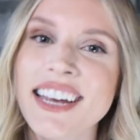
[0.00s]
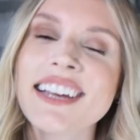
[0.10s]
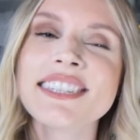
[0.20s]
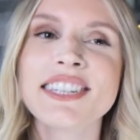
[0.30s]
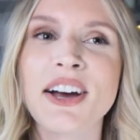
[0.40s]

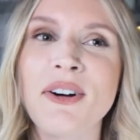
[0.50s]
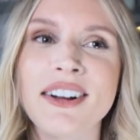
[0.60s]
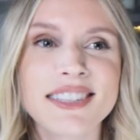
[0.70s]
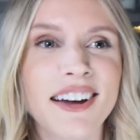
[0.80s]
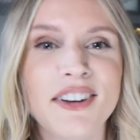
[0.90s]
So I'll
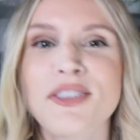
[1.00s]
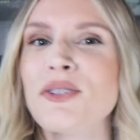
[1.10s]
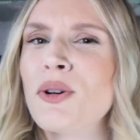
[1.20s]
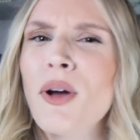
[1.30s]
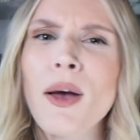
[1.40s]
talk
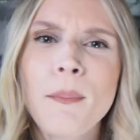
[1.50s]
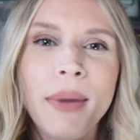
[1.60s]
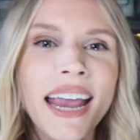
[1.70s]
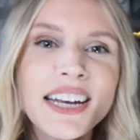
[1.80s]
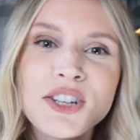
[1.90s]
through
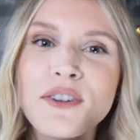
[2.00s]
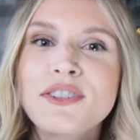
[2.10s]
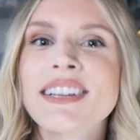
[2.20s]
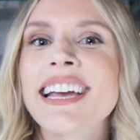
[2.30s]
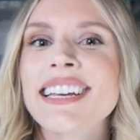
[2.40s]
page
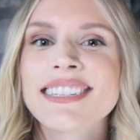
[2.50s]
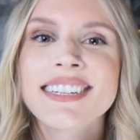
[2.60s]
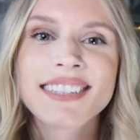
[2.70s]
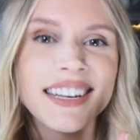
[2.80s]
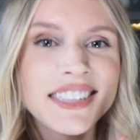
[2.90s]
overlays,
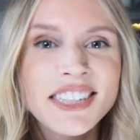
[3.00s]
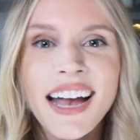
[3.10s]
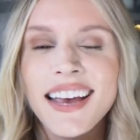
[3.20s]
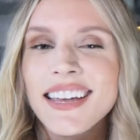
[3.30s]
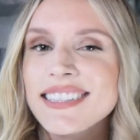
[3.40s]
dust
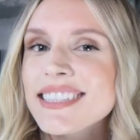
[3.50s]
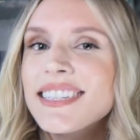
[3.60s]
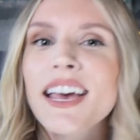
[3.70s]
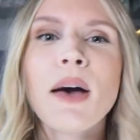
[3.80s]
jackets,